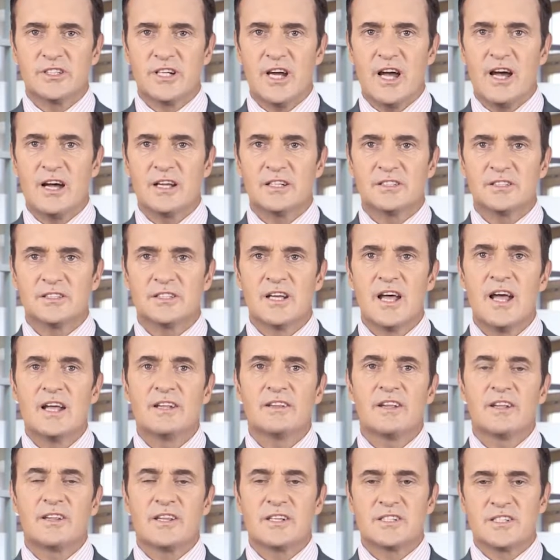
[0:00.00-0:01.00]
chance
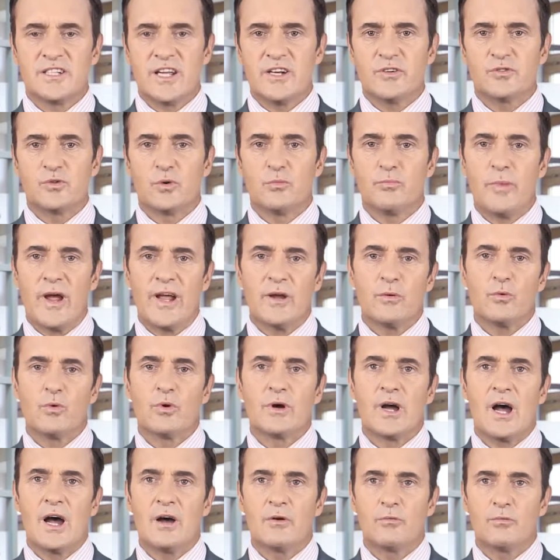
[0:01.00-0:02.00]
that the central bank
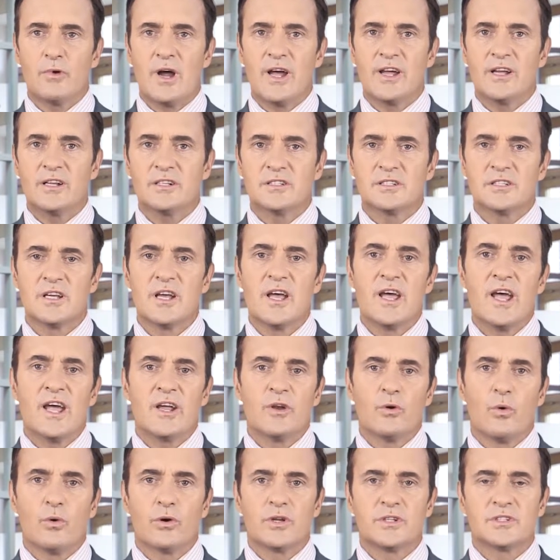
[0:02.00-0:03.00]
will cut rates
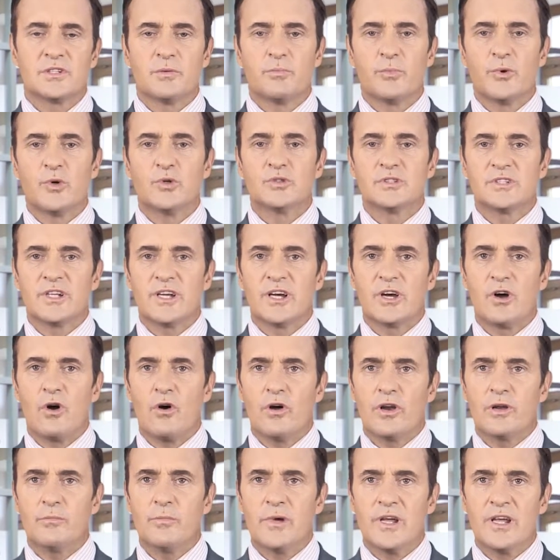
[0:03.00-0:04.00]
in order to boost the
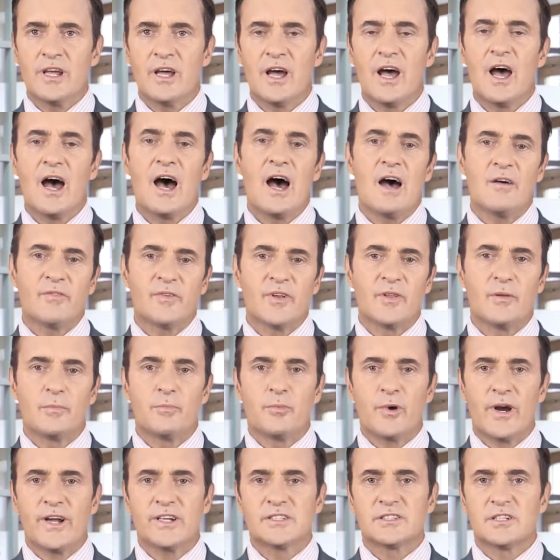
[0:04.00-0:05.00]
economy after the
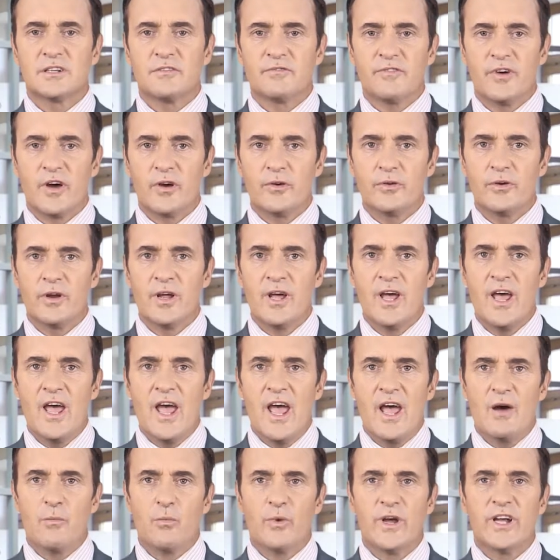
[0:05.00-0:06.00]
Brexit vote,
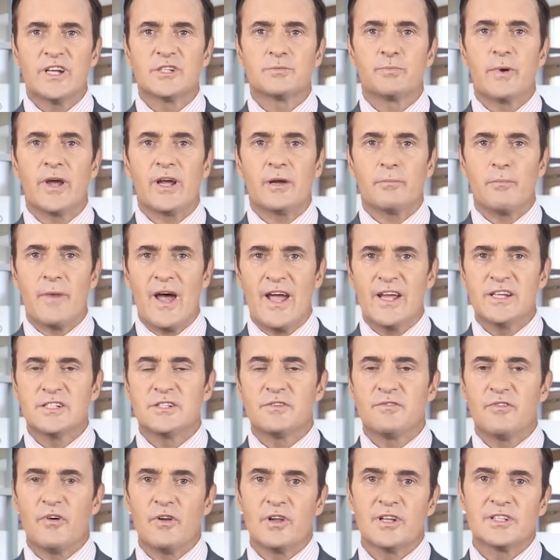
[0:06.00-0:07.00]
and we expect
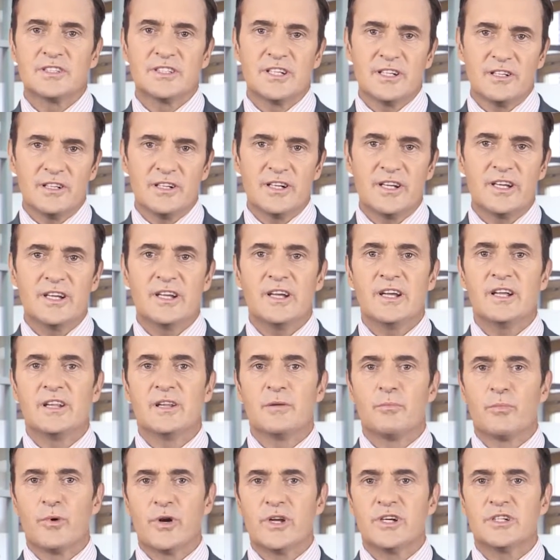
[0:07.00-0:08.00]
major volatility in
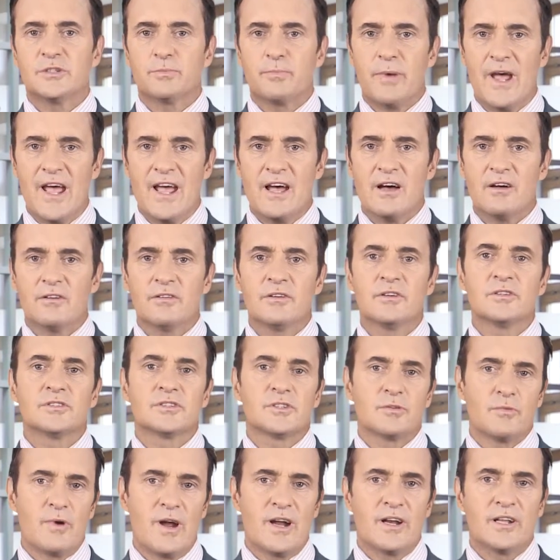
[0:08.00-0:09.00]
the British pound
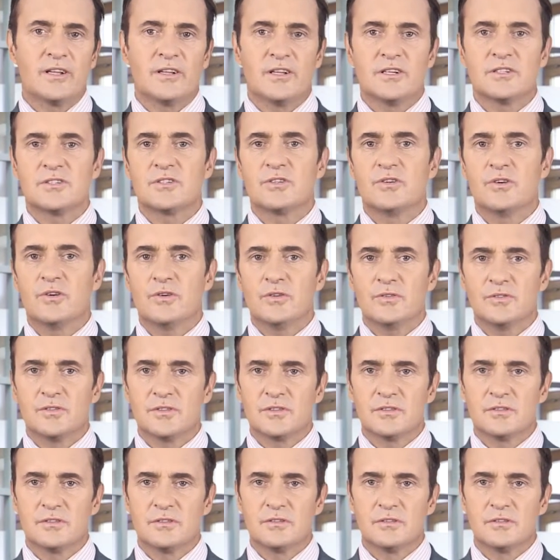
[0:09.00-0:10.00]
surrounding this news.